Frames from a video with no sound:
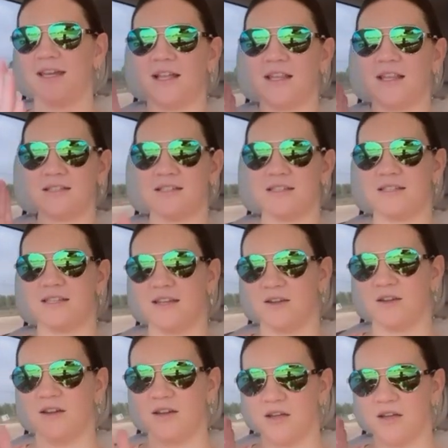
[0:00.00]
I like to see it
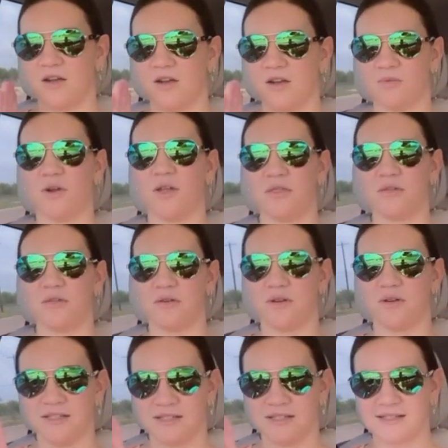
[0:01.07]
run through
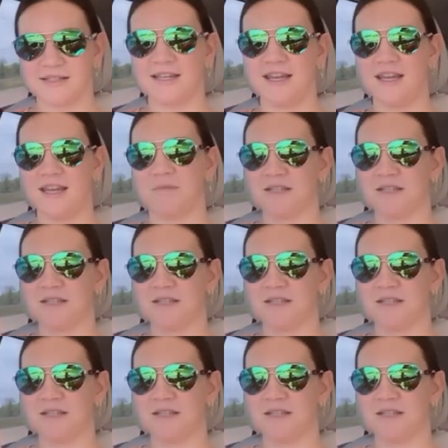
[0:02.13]
and succeed,